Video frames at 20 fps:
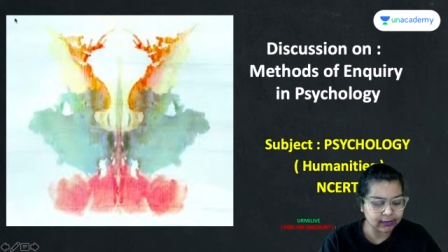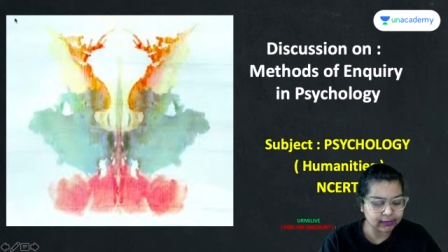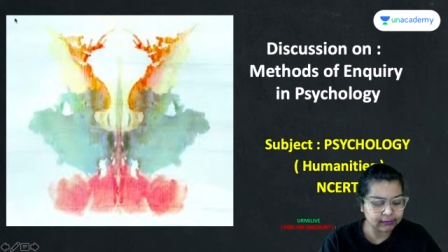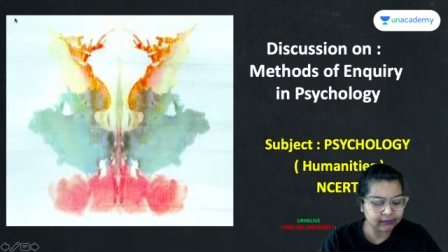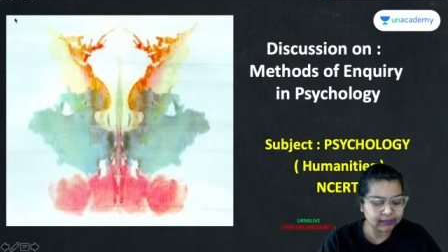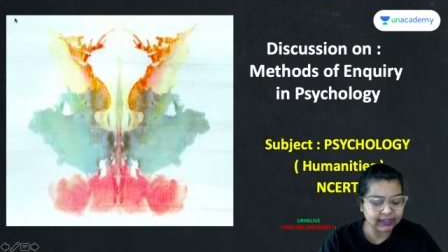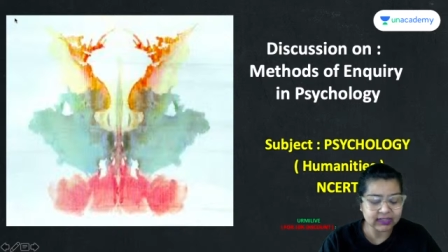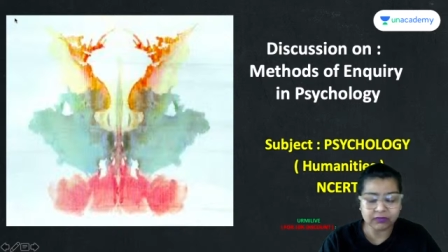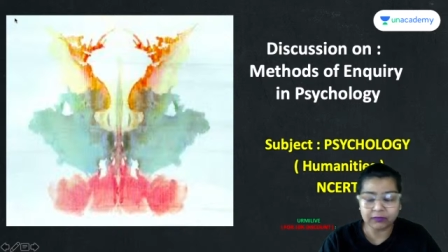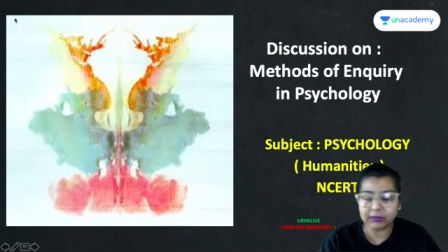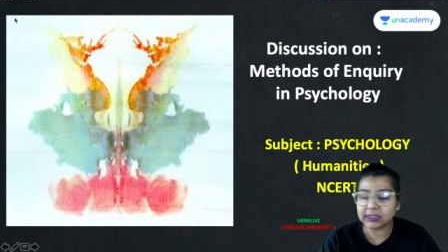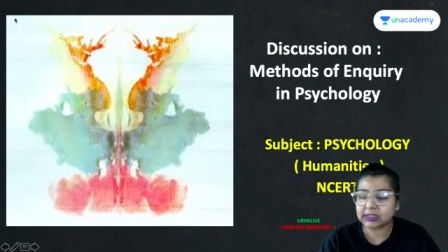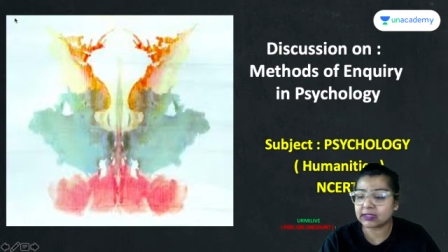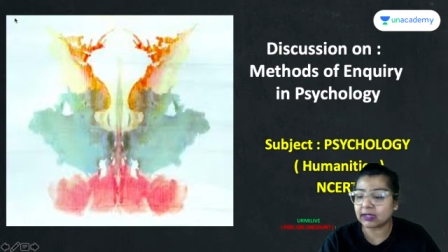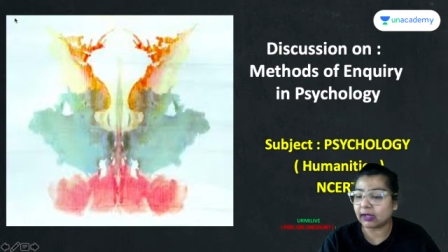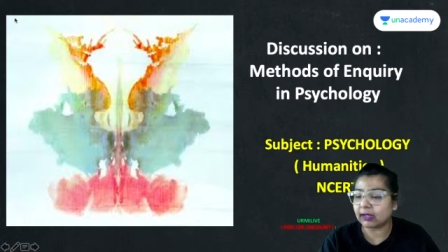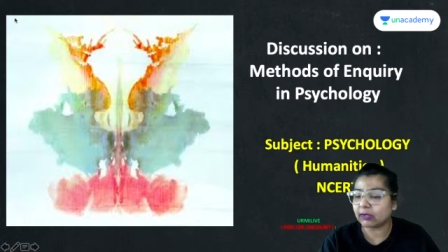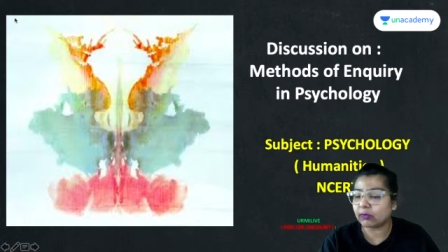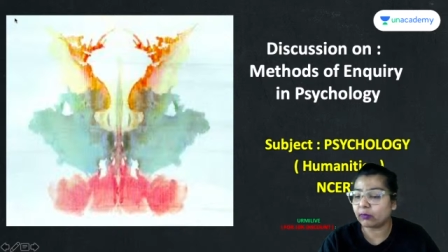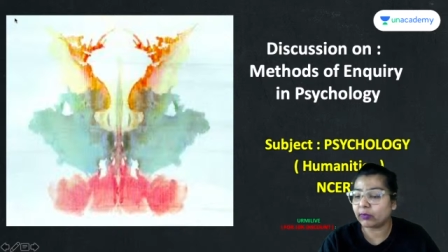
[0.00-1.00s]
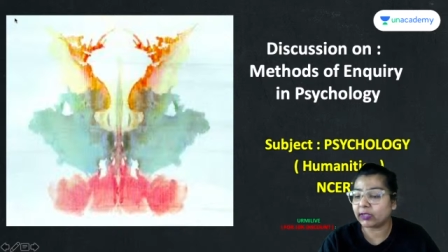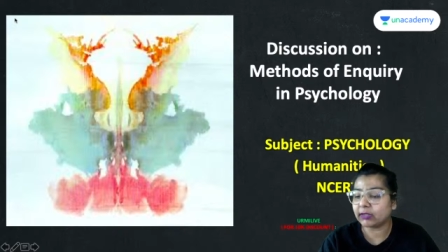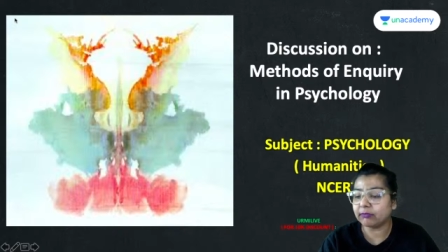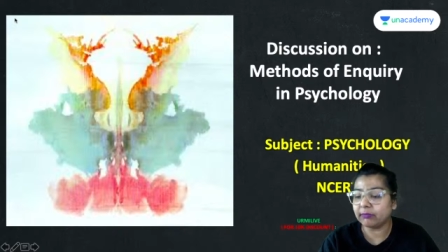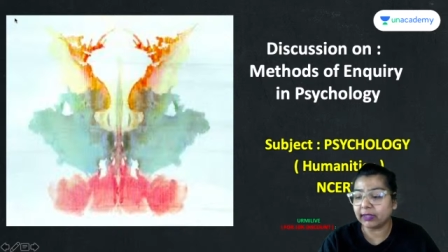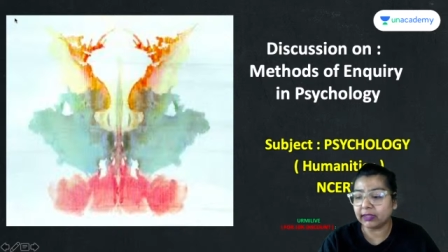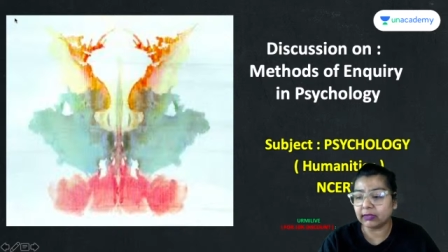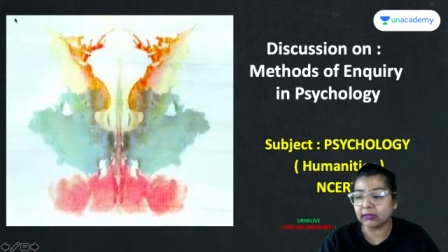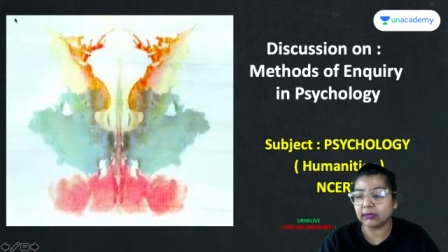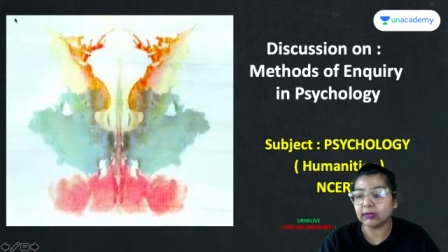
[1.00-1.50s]
once we start with
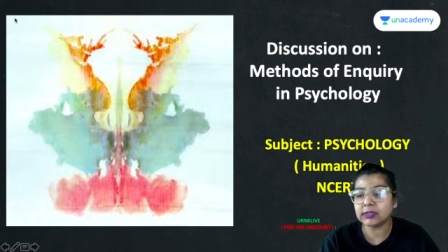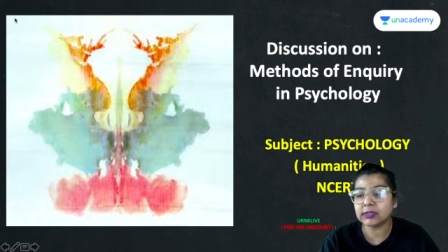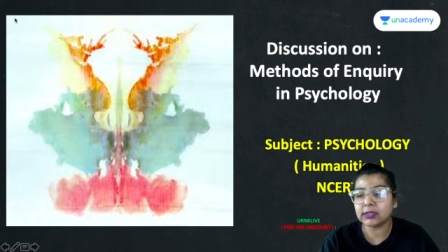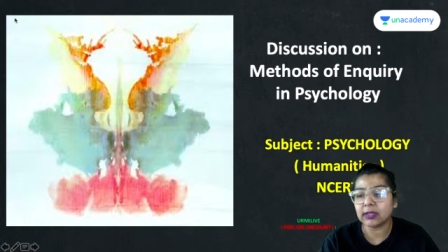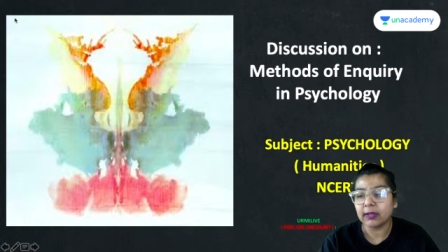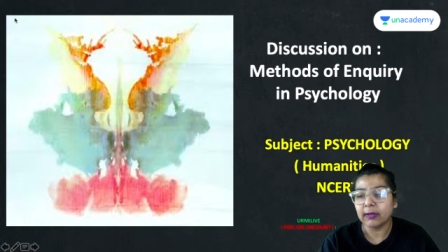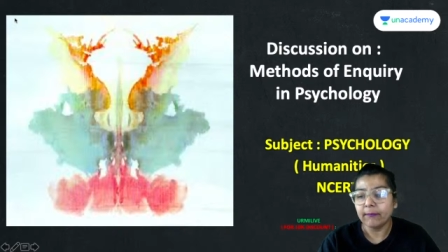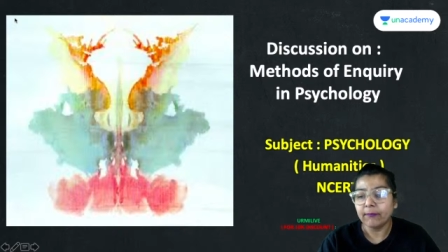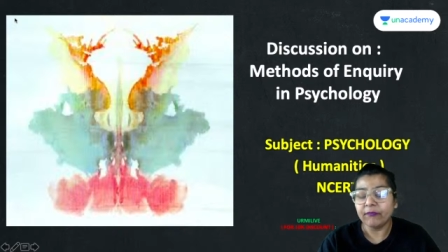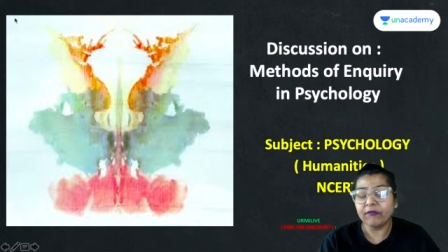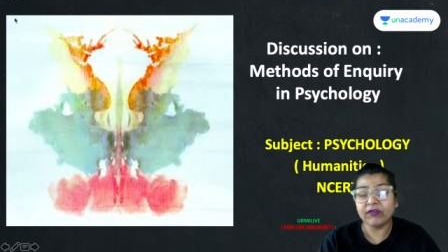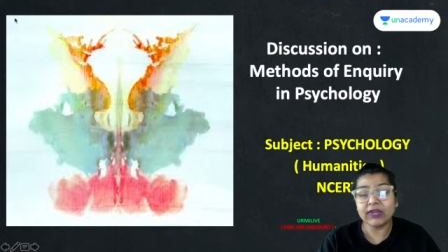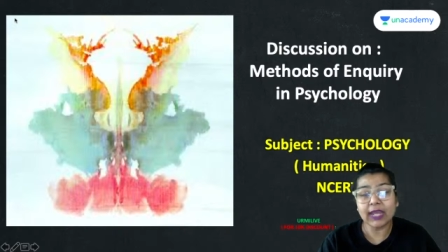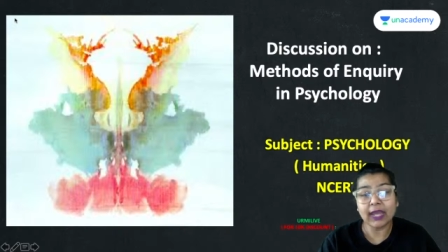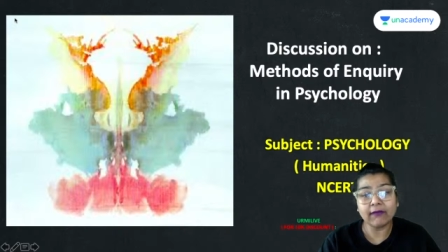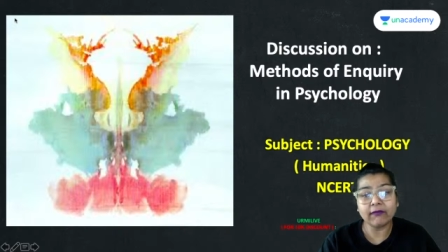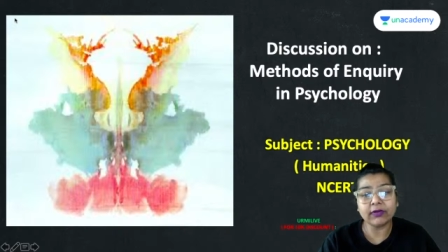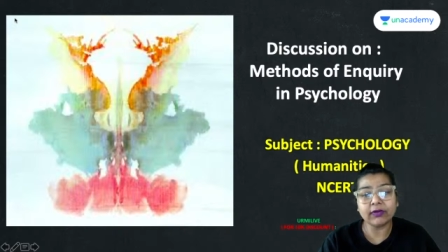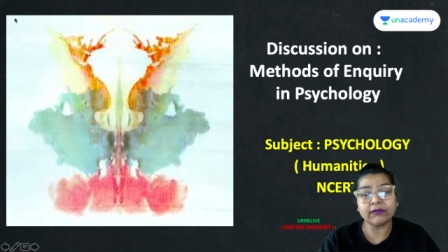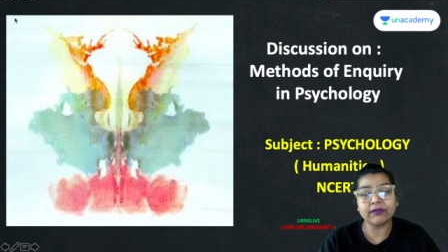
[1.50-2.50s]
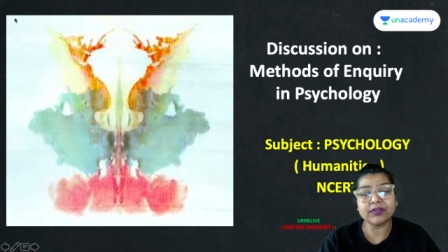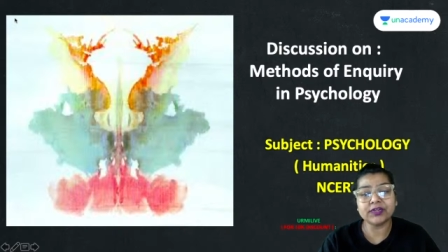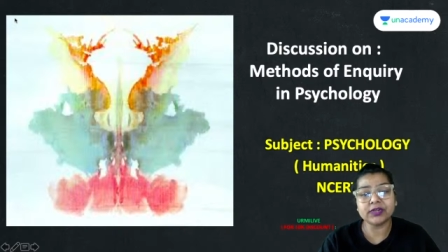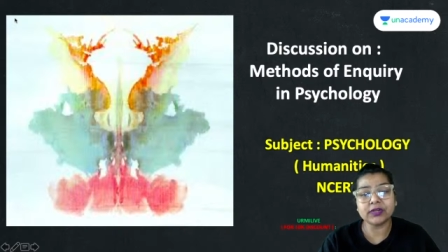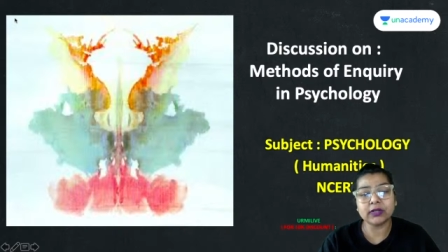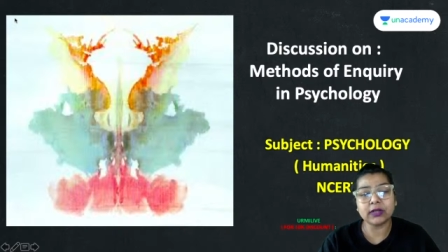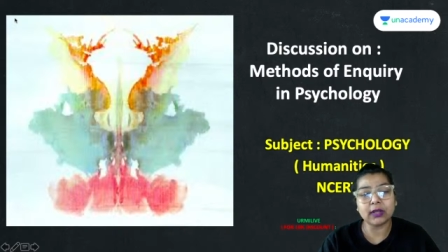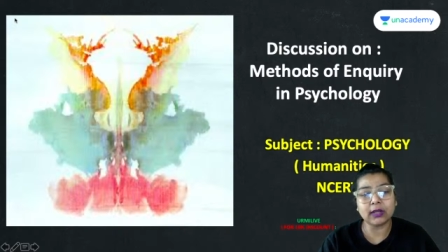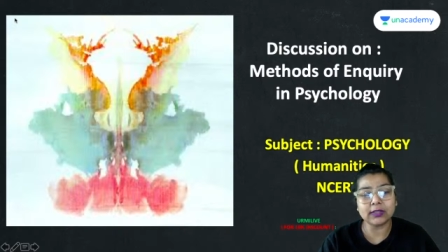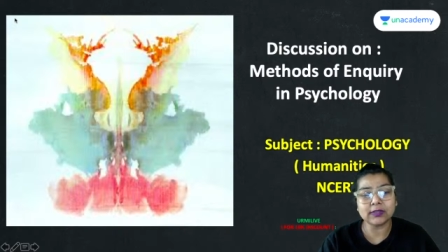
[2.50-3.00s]
methods. We have a
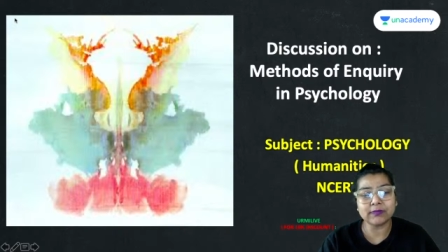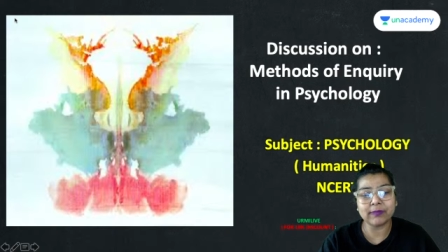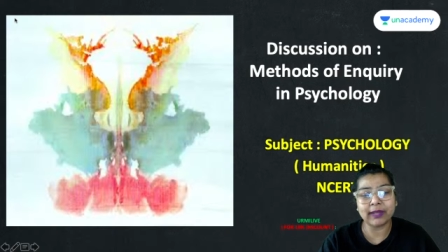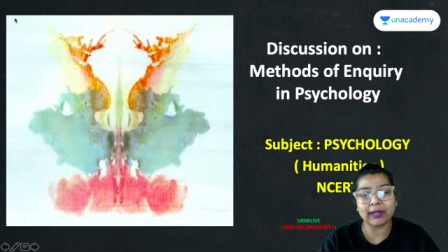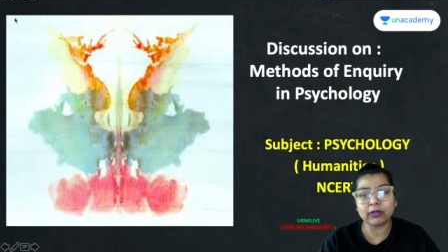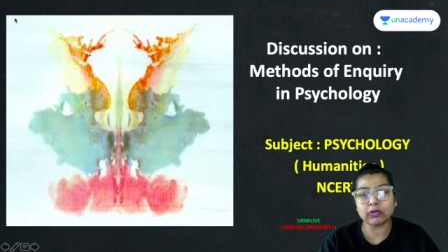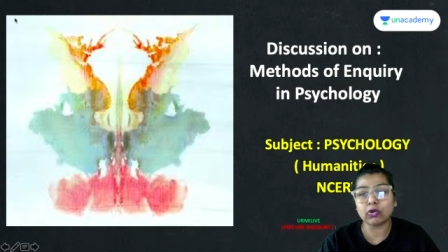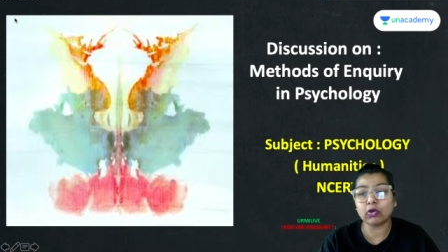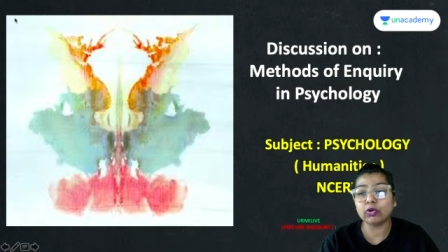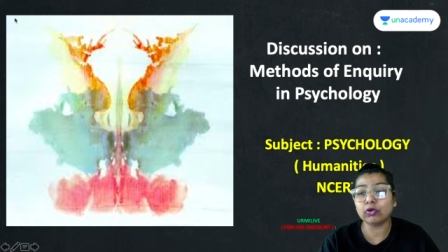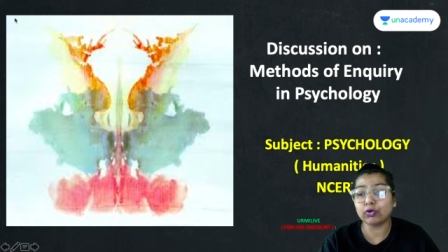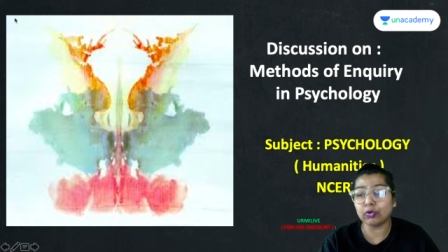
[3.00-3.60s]
revision class marathon